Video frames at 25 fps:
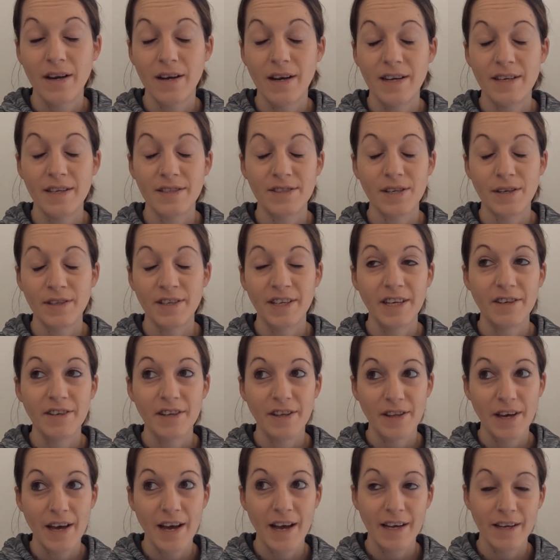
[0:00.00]
It's an area
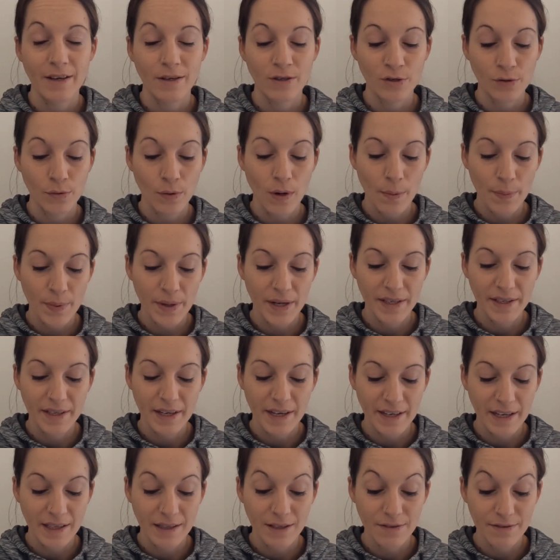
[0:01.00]
that I grew up in
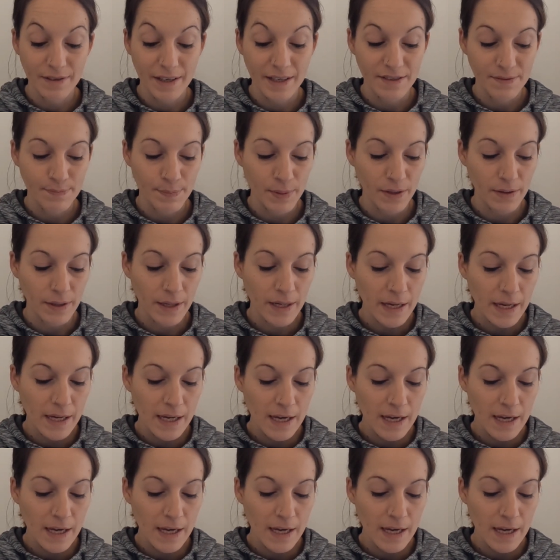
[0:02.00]
and I love it, but